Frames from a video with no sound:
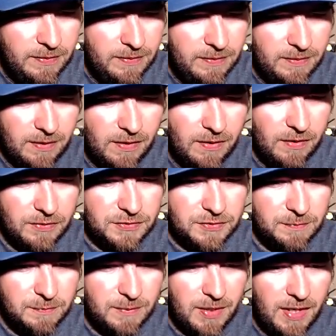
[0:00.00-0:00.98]

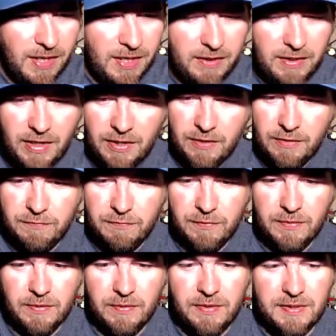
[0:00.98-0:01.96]
Awesome. I got a good
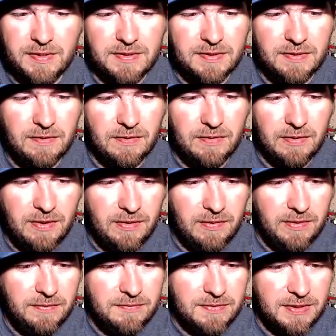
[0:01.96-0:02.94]
friend that
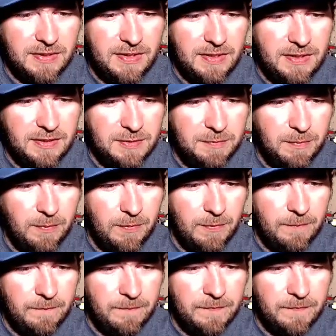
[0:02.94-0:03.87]
lives in Kingsport.